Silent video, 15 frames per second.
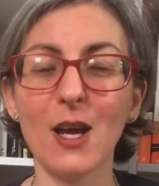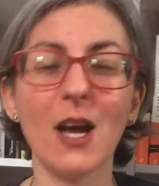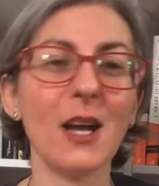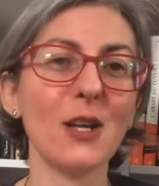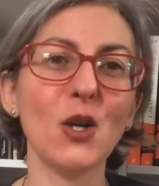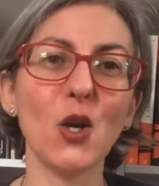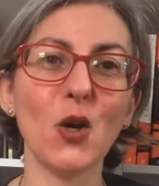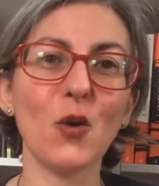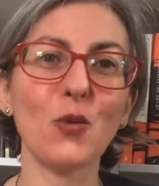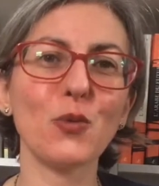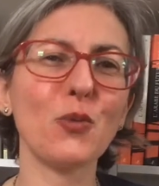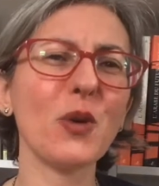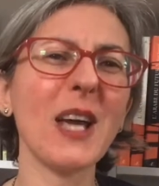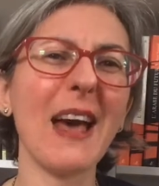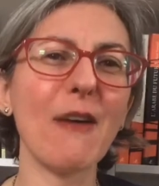you know,
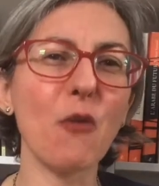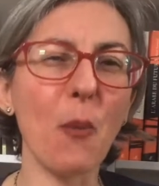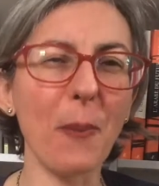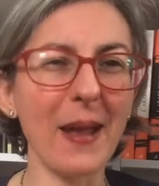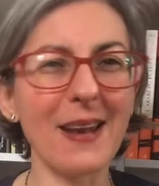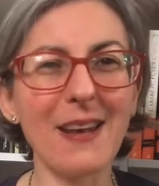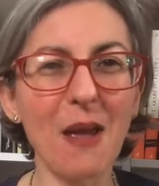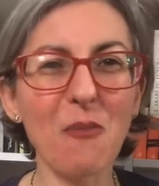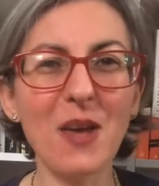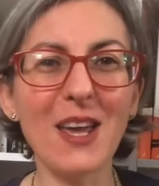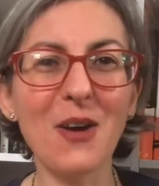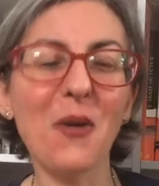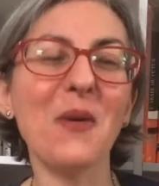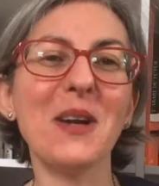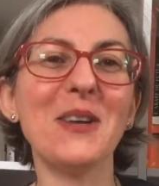we have a pandemic
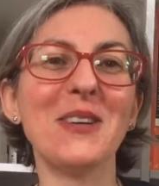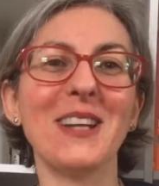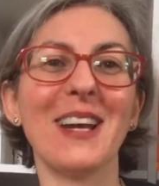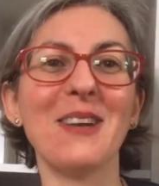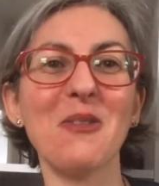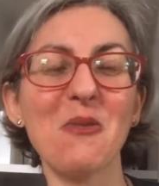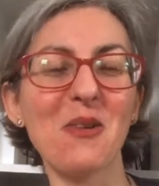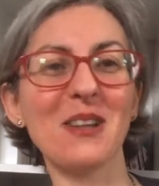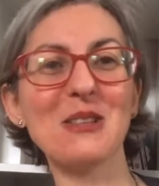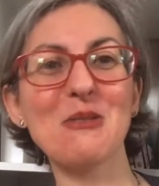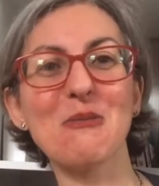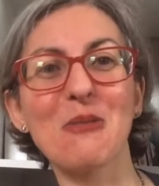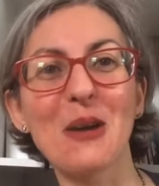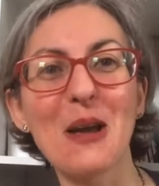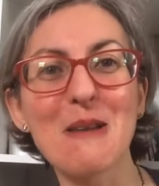going on. I don't want to
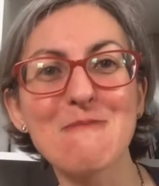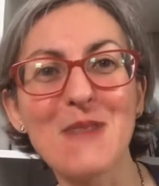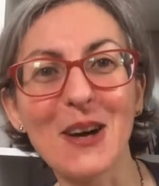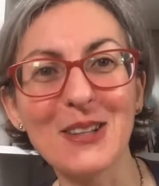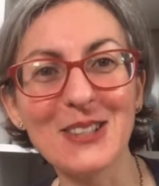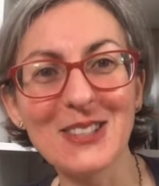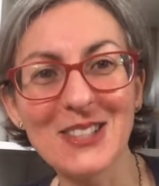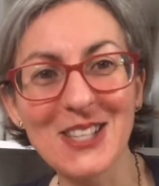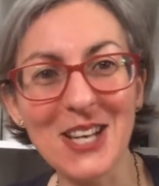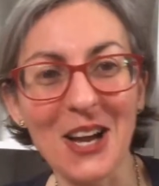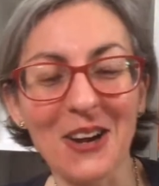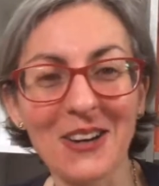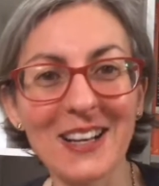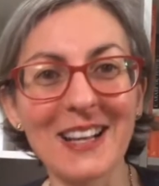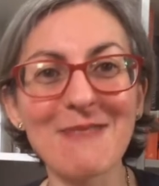worry about the
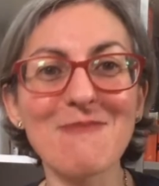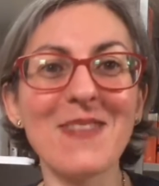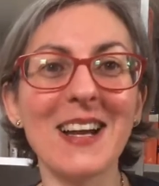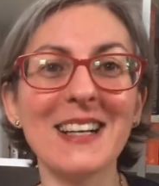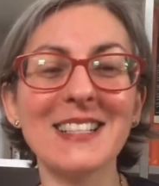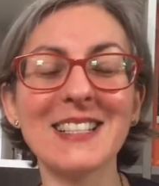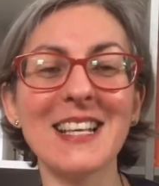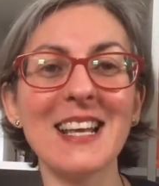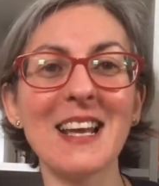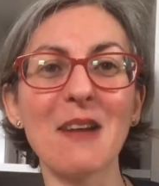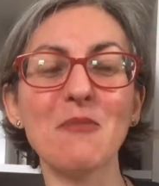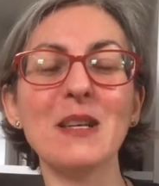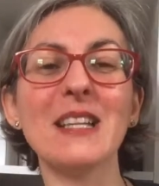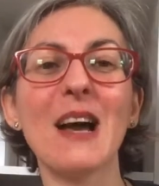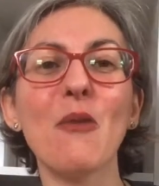chocolate melting. I
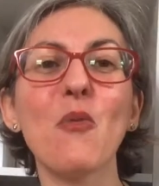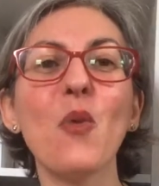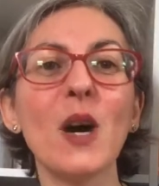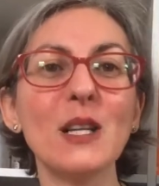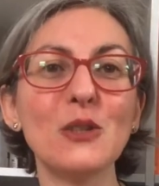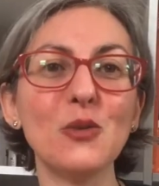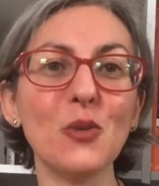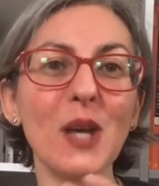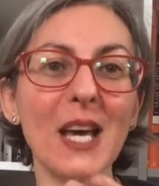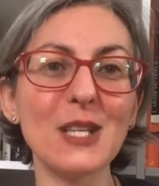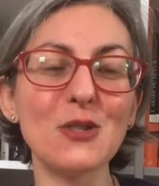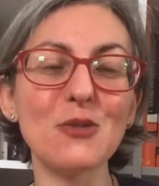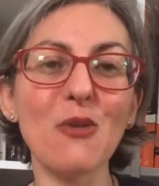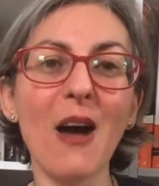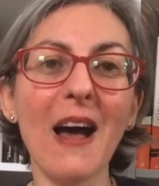mean, I want you guys
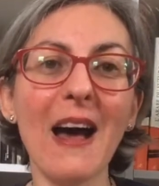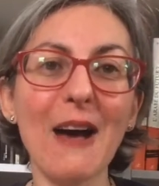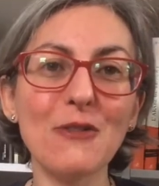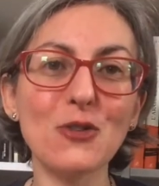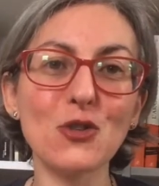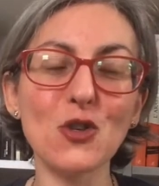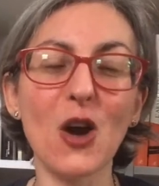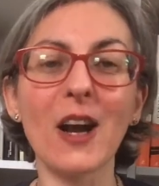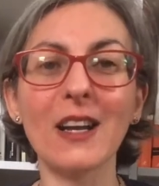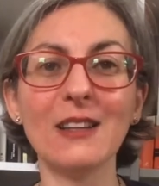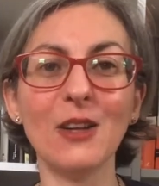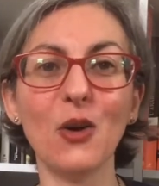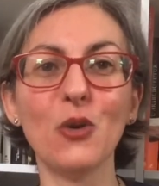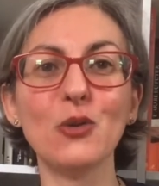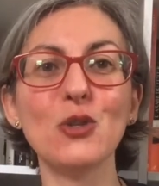to have the chocolate
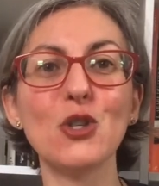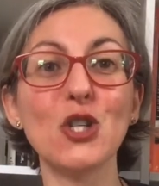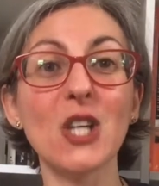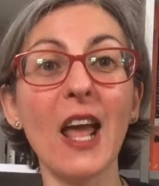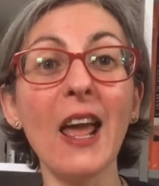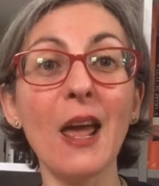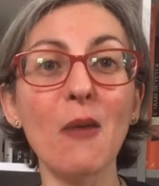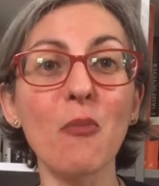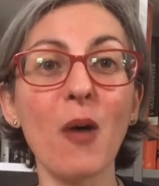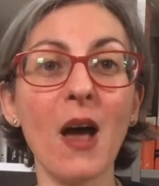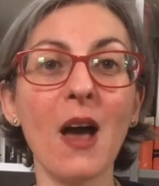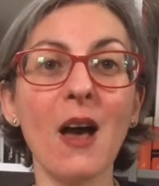in good shape.